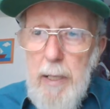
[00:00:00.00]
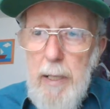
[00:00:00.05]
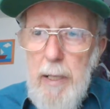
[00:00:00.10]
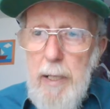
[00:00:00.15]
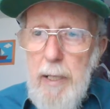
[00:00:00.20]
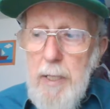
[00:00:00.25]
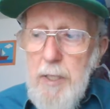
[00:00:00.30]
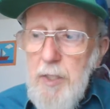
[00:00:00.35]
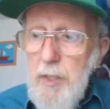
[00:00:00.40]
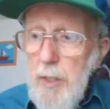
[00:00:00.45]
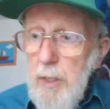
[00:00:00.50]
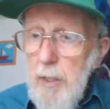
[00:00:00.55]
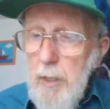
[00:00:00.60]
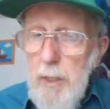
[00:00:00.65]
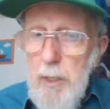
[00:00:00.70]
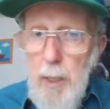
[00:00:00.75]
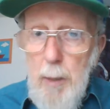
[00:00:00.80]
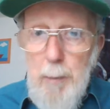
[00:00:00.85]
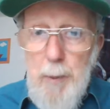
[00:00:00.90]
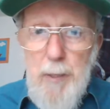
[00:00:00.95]
is
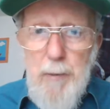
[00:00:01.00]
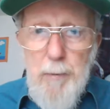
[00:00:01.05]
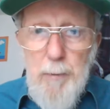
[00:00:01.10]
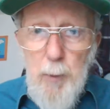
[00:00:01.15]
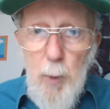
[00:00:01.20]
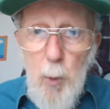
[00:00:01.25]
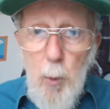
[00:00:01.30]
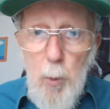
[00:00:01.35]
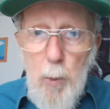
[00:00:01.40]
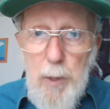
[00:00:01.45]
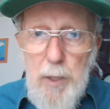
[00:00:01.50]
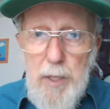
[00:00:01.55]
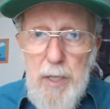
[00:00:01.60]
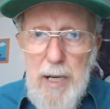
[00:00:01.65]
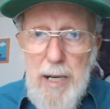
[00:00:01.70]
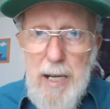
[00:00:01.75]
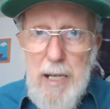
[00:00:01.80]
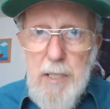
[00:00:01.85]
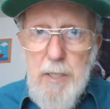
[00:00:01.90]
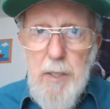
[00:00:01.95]
coming forward
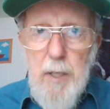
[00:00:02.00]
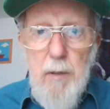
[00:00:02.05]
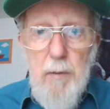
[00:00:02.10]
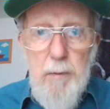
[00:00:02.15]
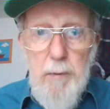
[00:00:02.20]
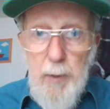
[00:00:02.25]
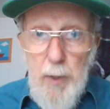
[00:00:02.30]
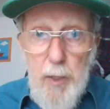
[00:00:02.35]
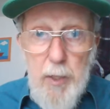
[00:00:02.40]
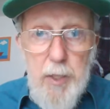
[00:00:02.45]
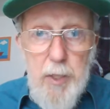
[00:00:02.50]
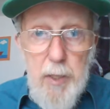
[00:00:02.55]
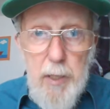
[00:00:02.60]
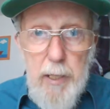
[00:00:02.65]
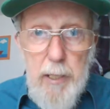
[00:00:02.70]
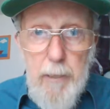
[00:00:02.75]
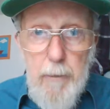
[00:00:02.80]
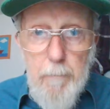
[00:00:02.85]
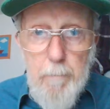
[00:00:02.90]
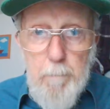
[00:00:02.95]
as,
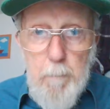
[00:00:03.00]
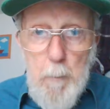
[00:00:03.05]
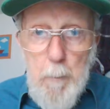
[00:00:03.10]
firstly,